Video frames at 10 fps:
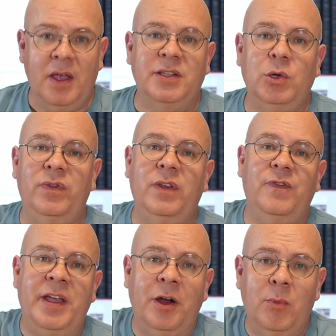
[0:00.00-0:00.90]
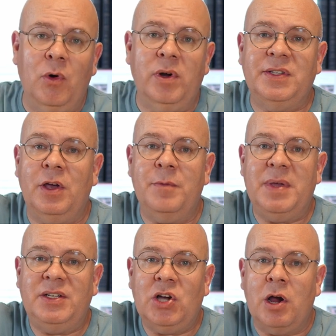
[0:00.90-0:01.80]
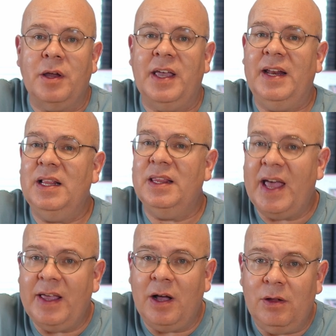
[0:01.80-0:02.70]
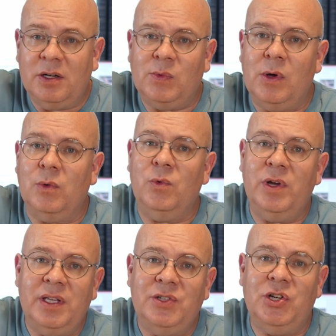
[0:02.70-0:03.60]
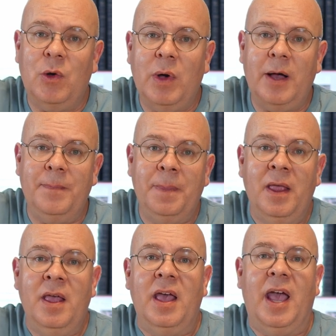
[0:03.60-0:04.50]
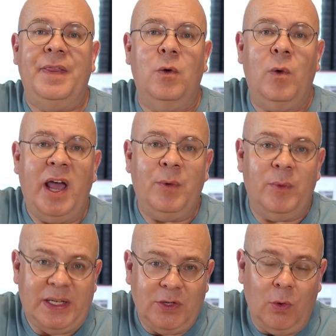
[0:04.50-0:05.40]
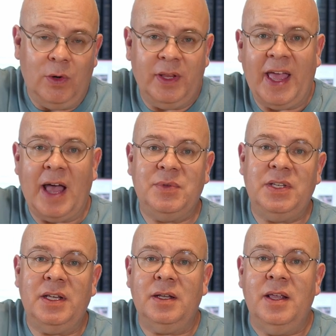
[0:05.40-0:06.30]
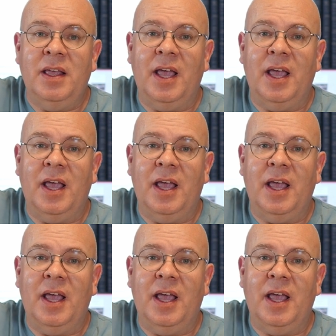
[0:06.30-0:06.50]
So if the fingerboard is going to be dark, any light colors won't really show up, and the white will be totally absent.